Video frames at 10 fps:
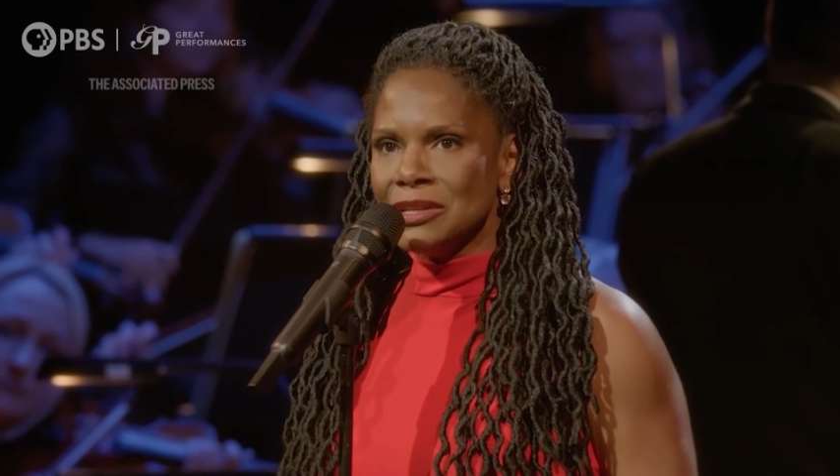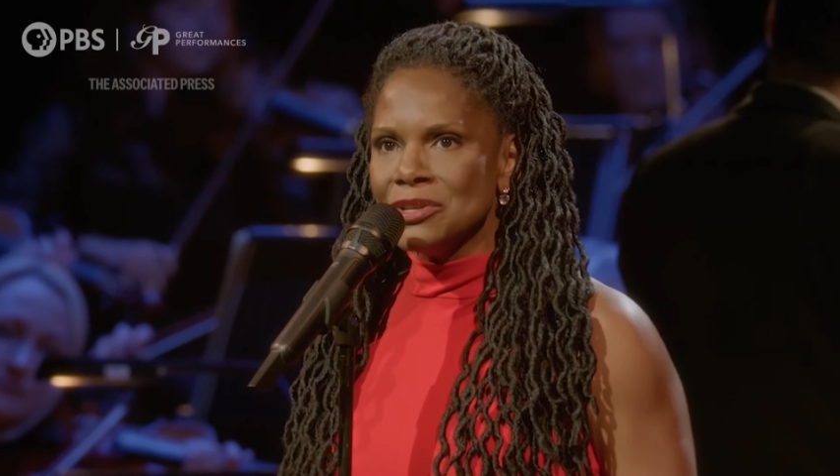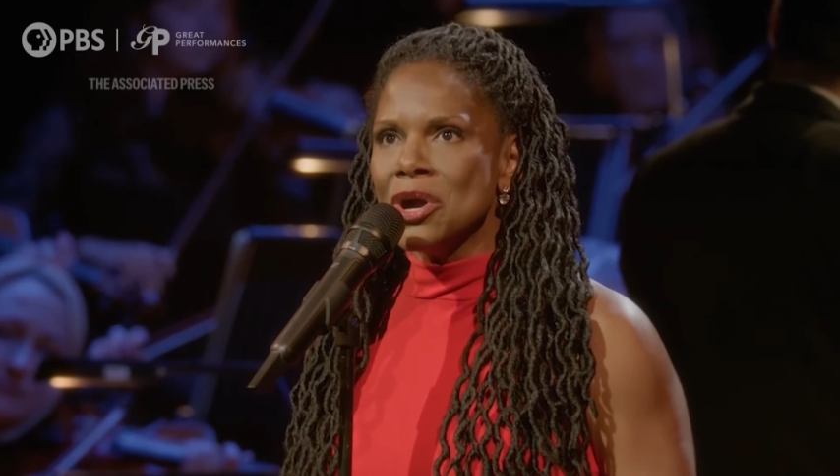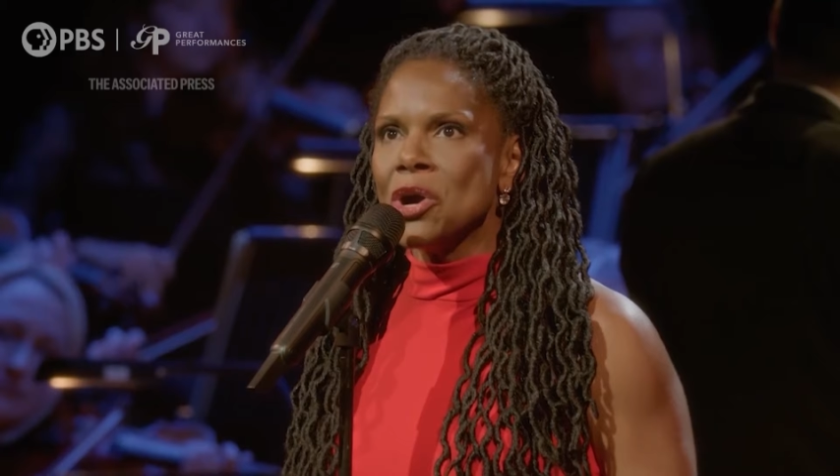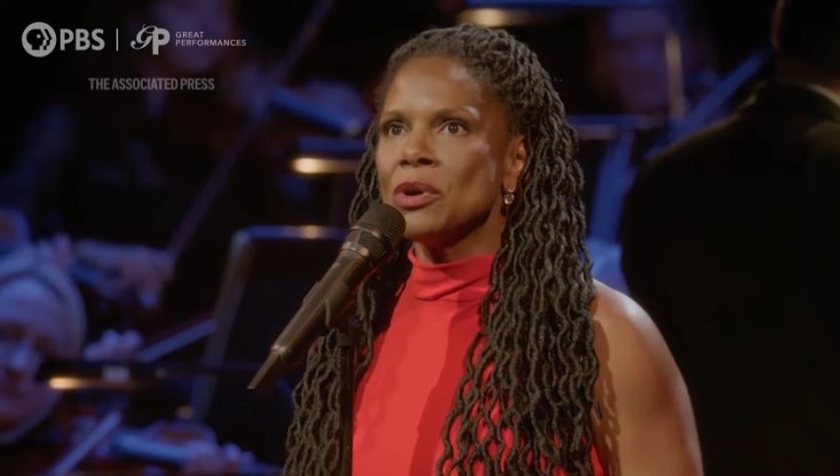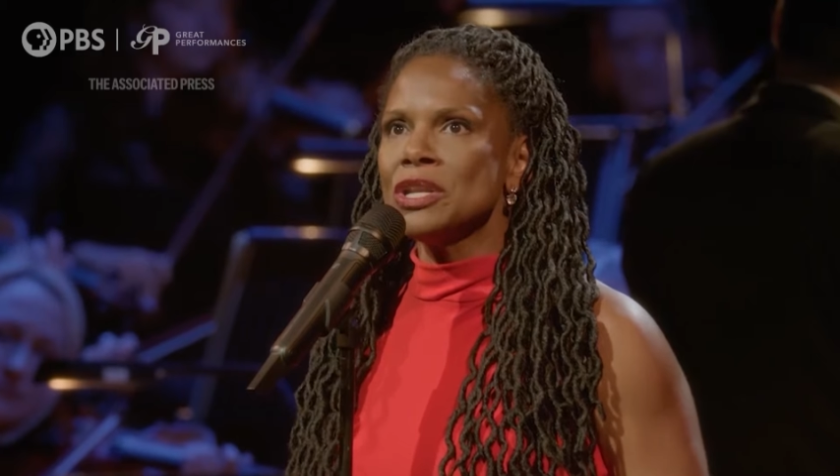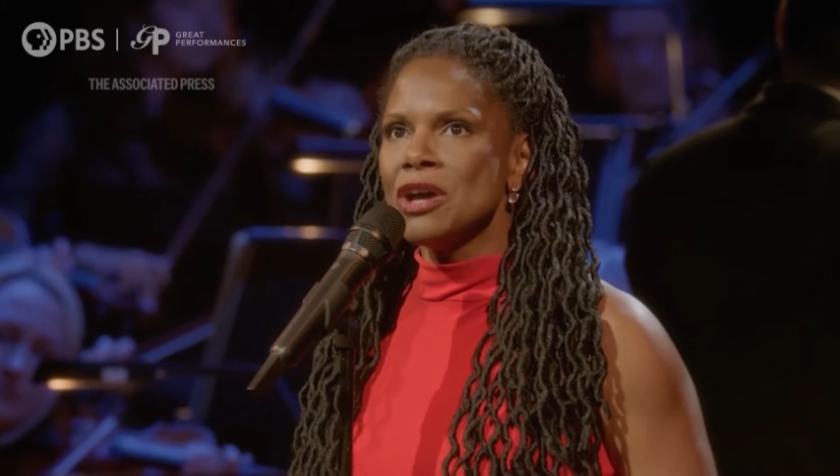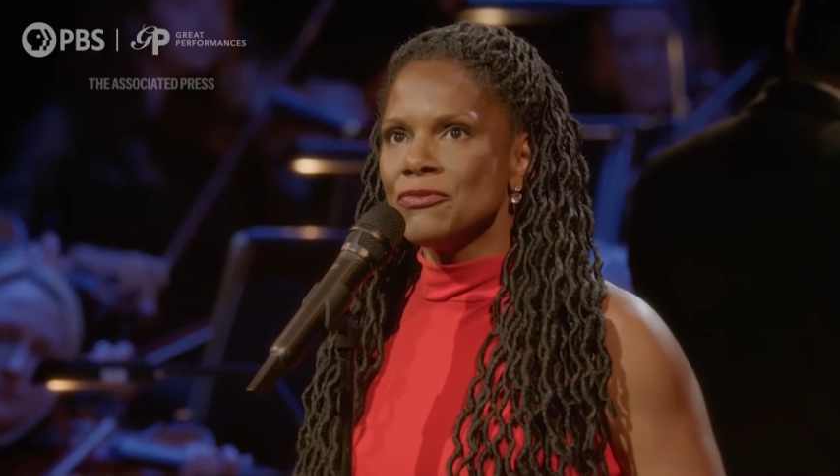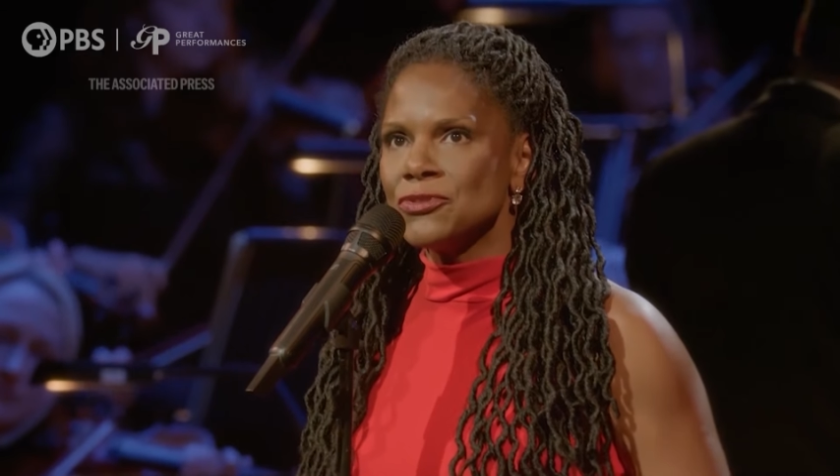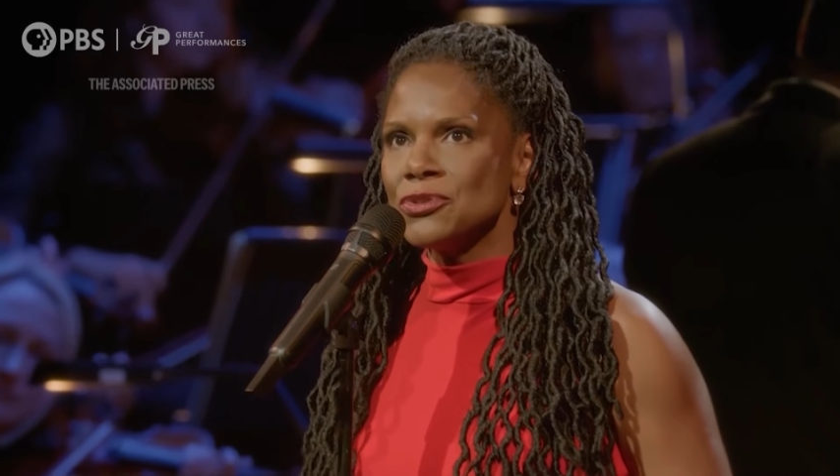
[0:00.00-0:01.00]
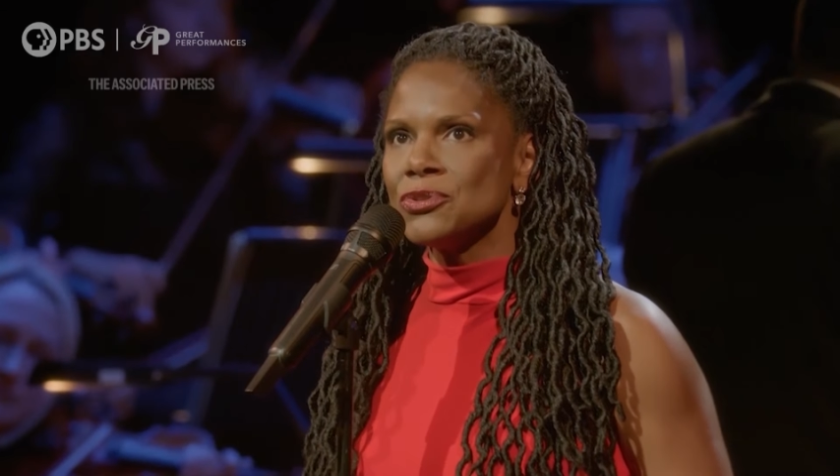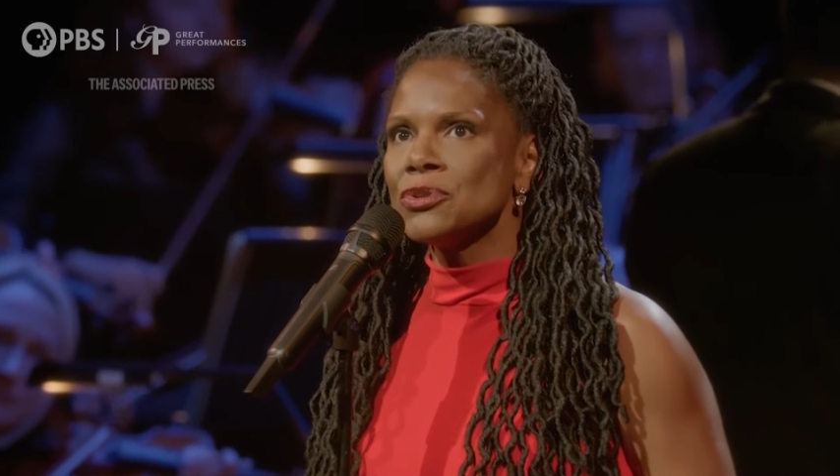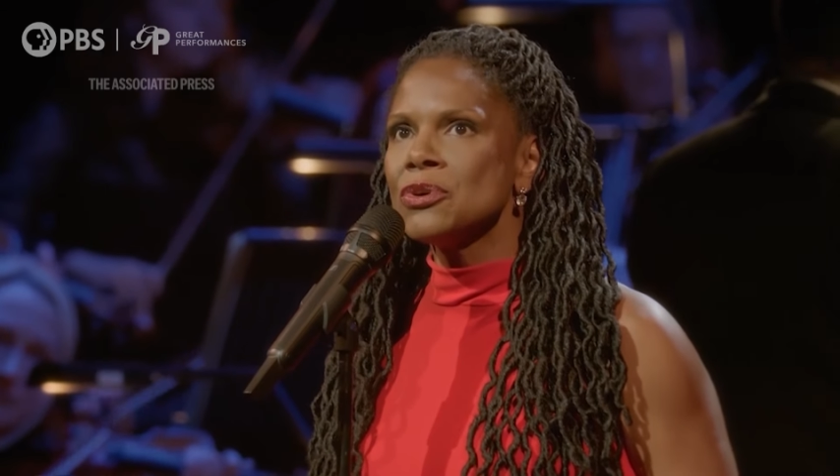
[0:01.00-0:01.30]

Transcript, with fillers: you know, pretending that